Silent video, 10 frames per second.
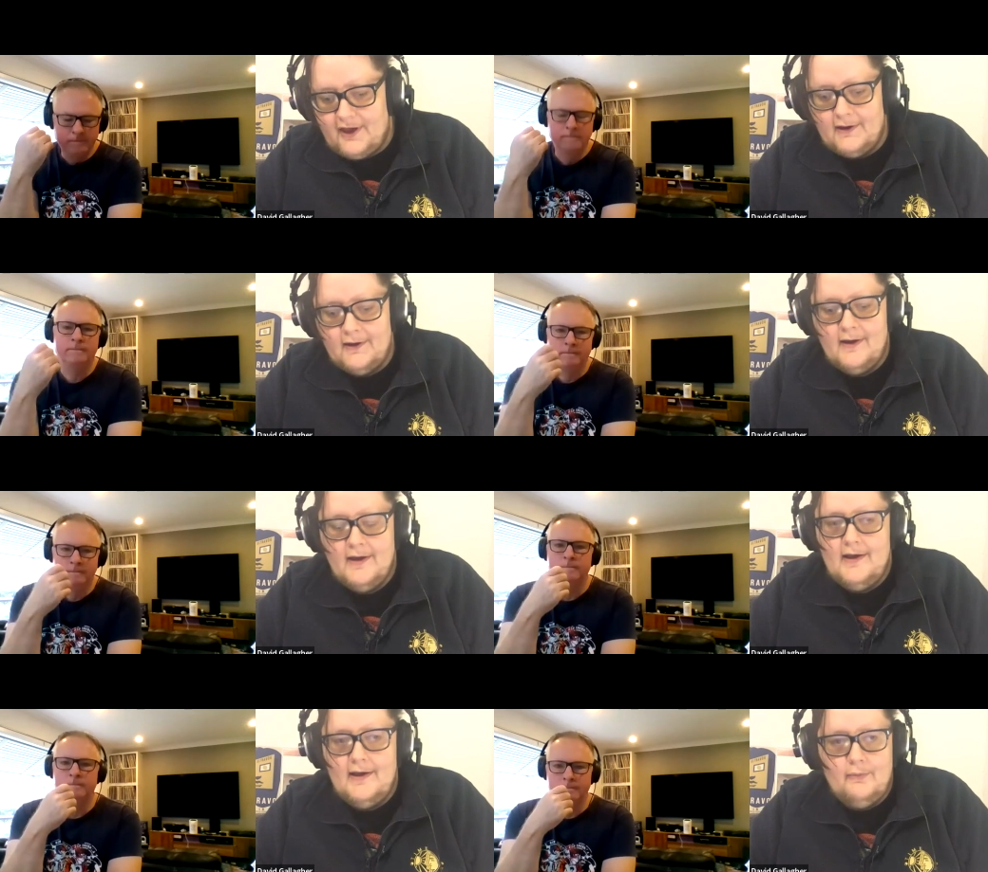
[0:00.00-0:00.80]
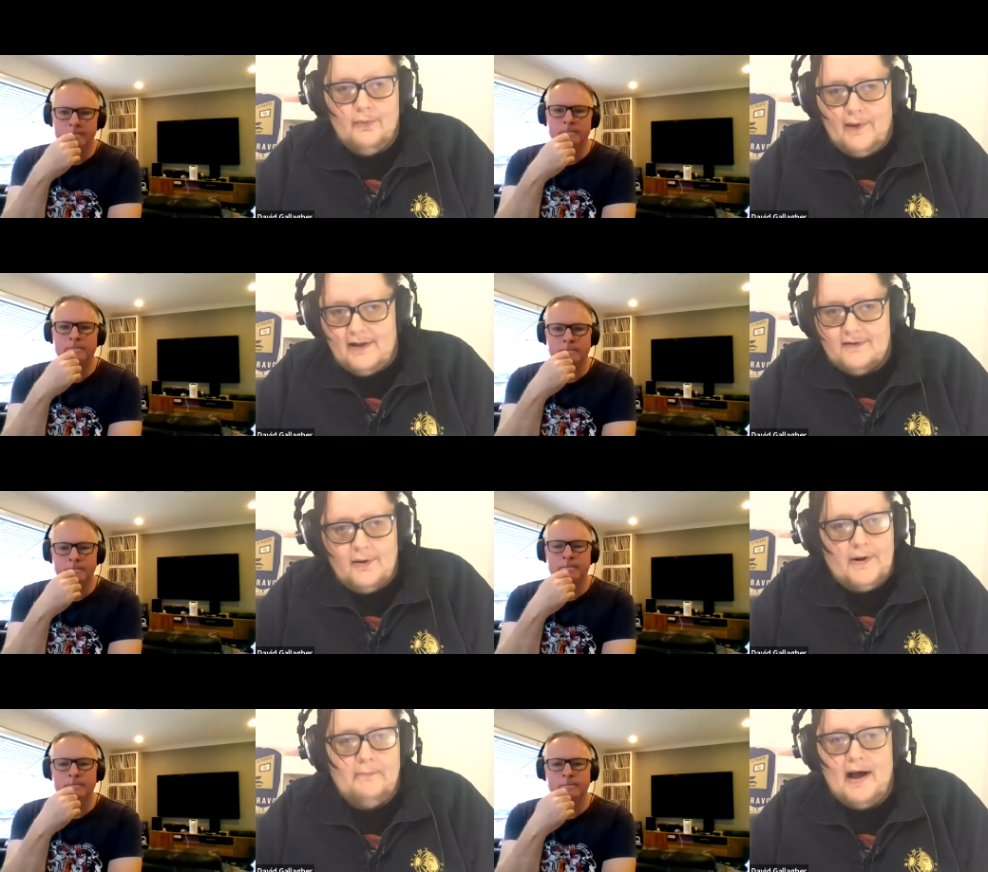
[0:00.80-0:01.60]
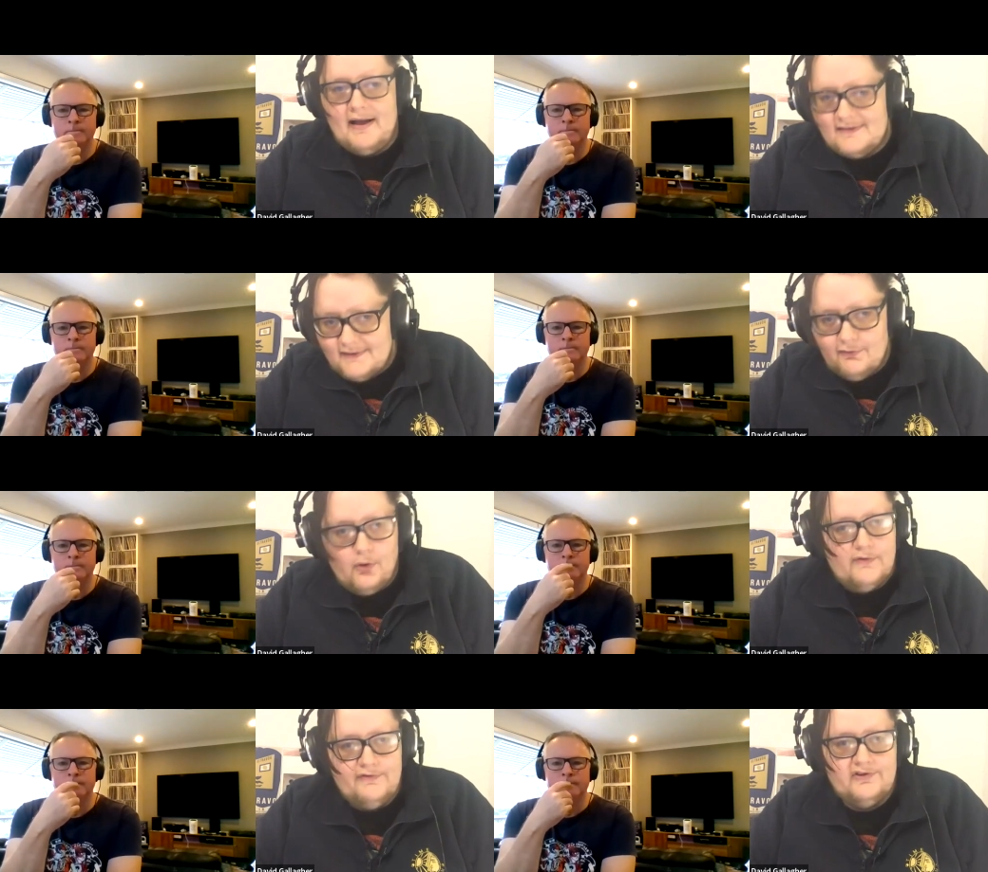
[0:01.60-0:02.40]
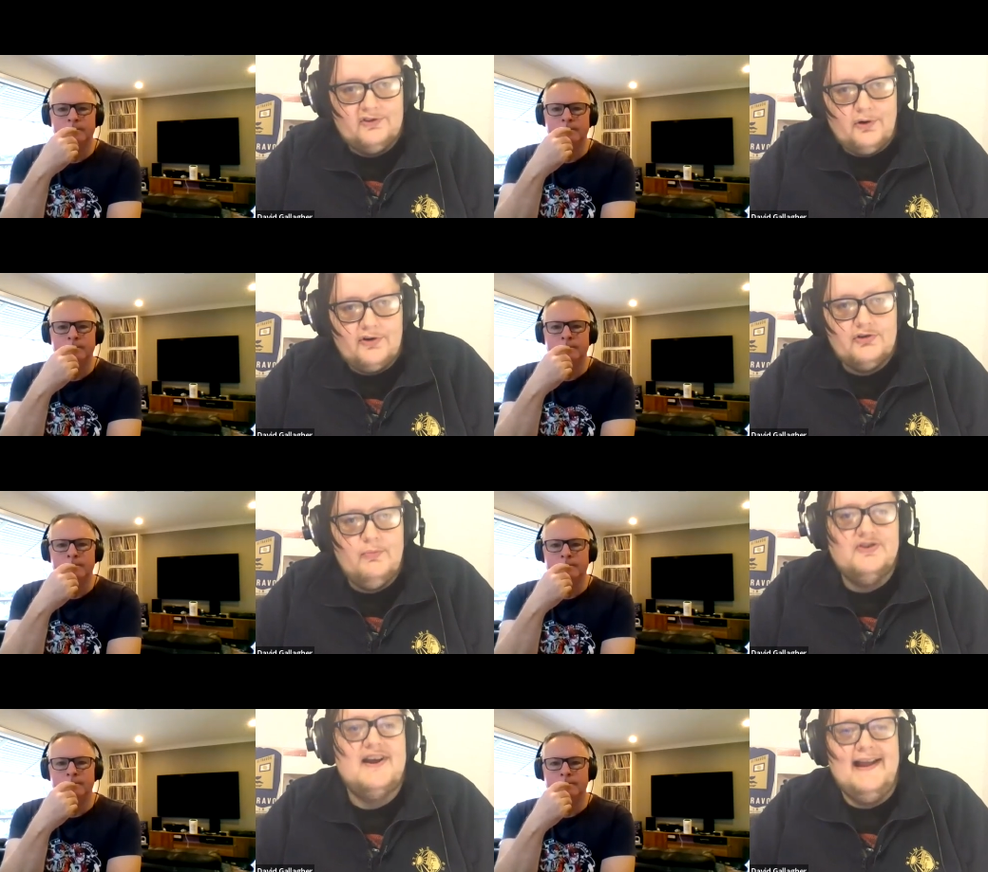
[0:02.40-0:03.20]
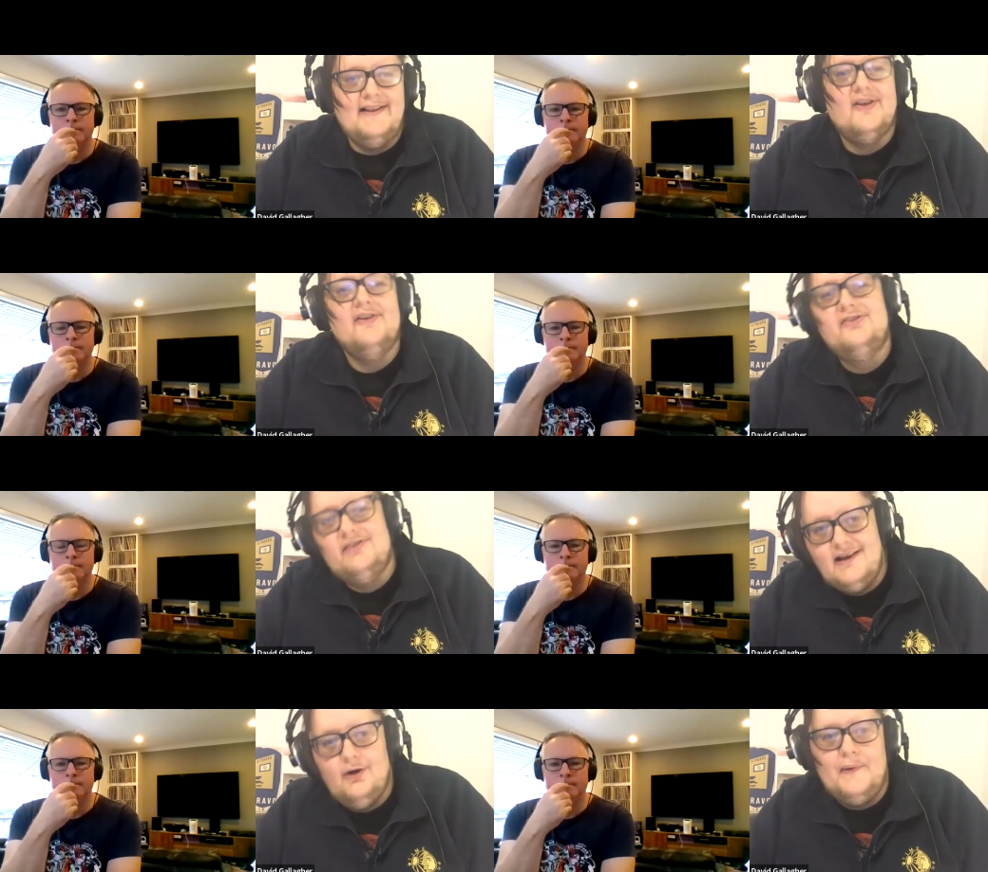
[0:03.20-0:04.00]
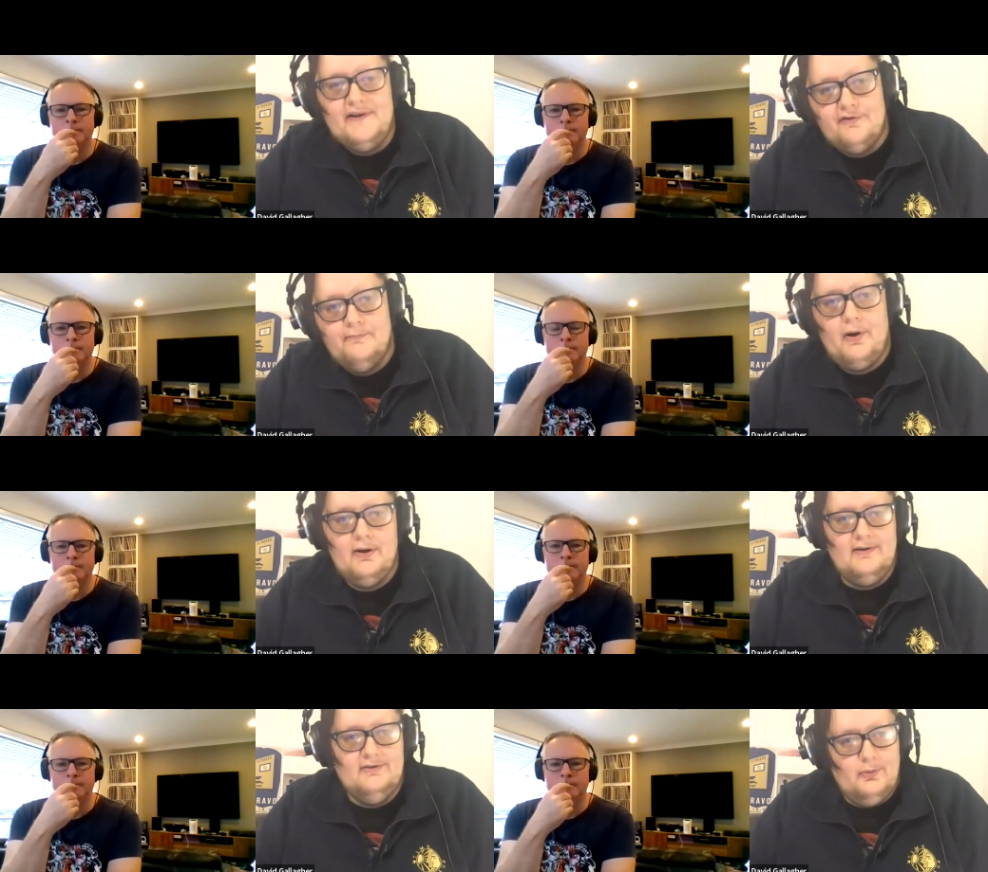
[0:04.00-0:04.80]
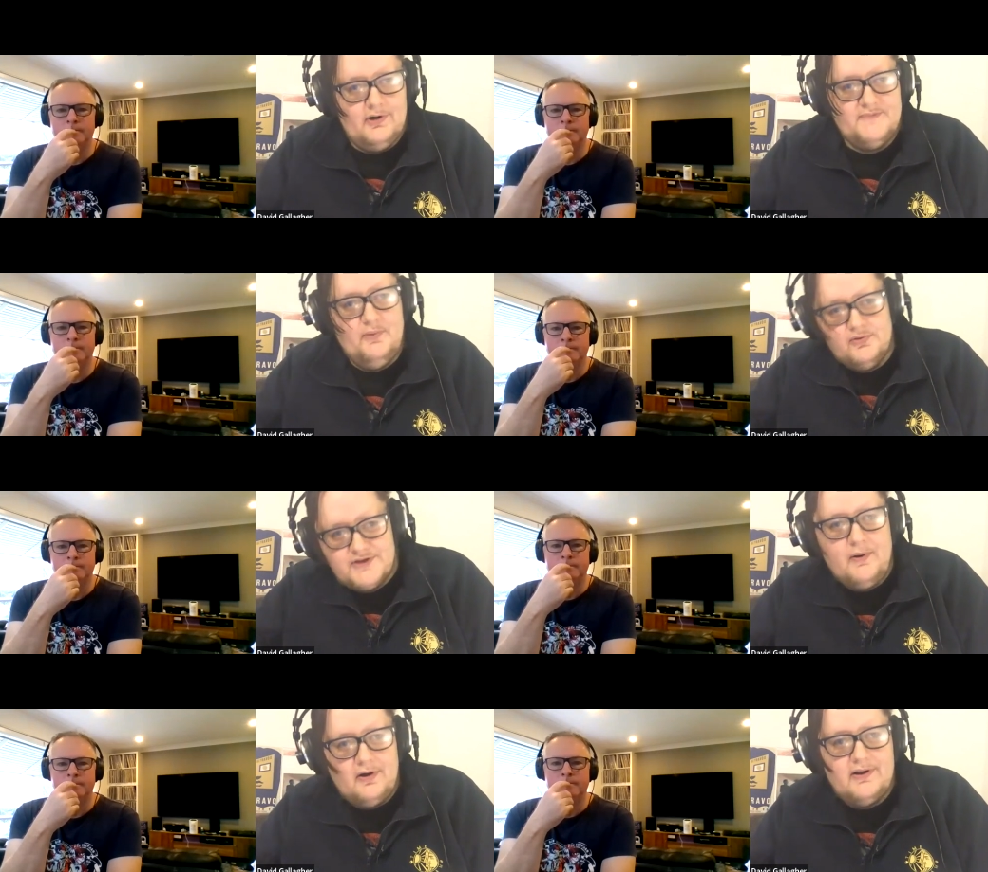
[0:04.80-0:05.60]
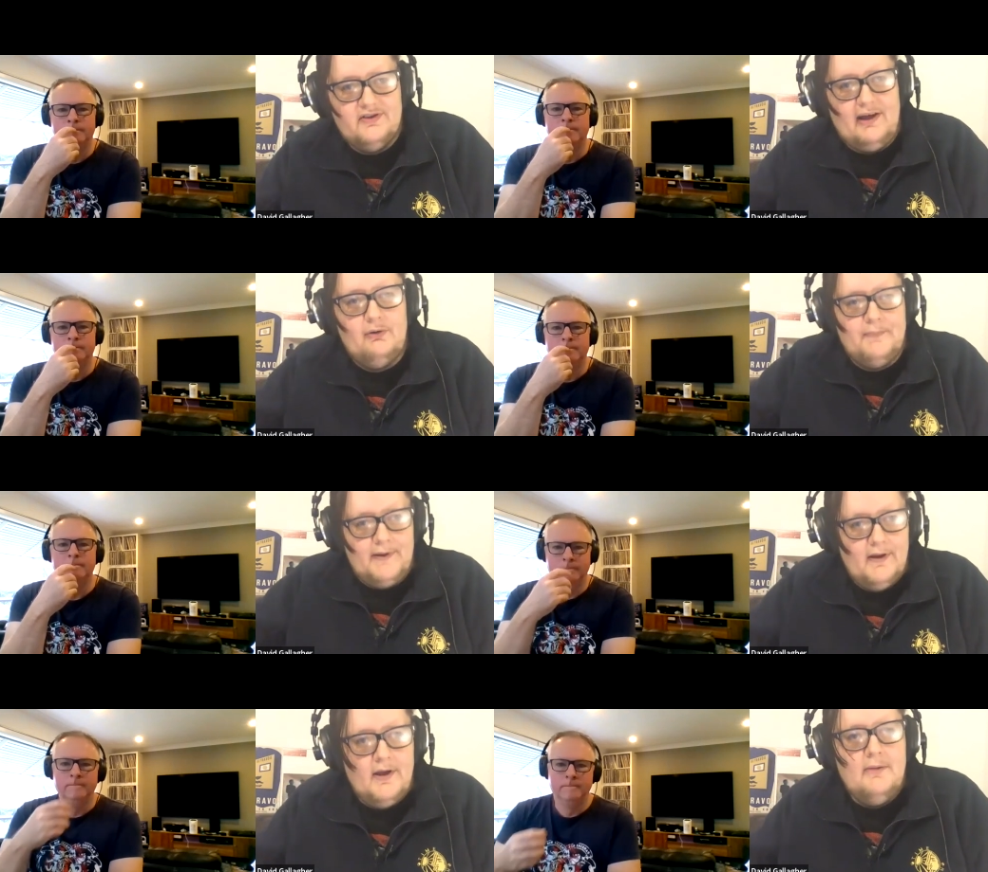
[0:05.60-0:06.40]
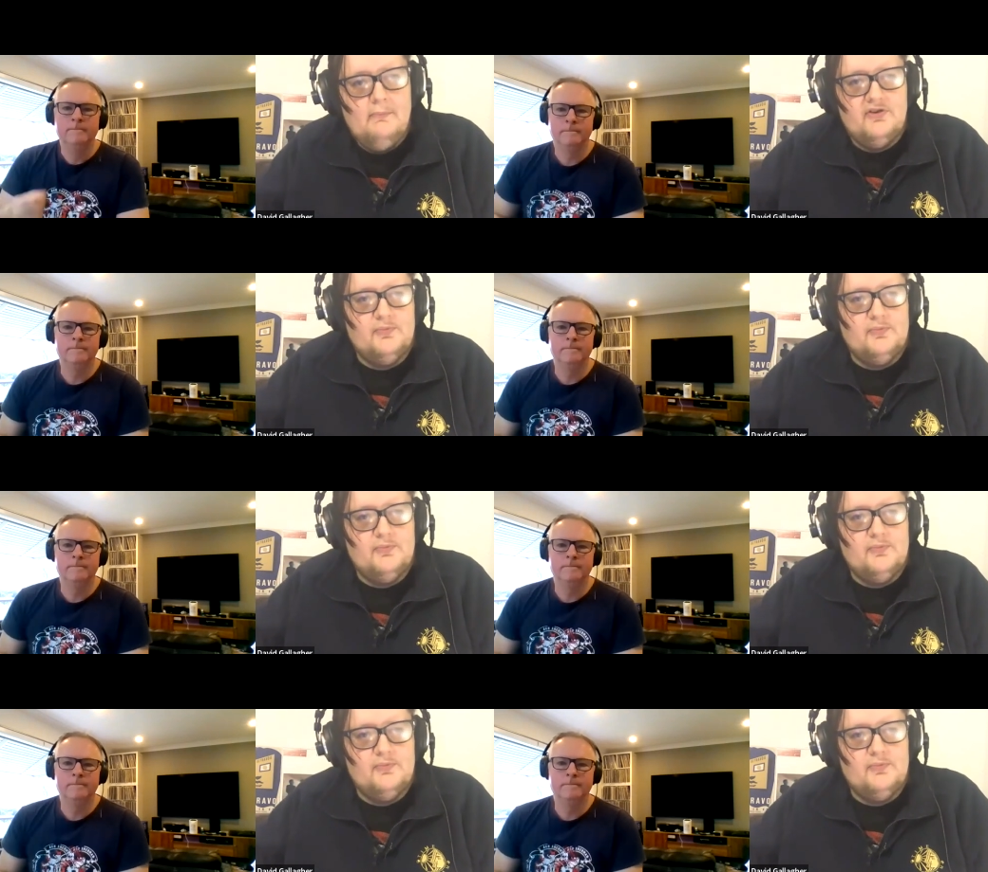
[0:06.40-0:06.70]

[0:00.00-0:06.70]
Speaker 1: thing. We end up in a massive wall of distortion, which again does take you away from punk and towards post-punk because that would be mm.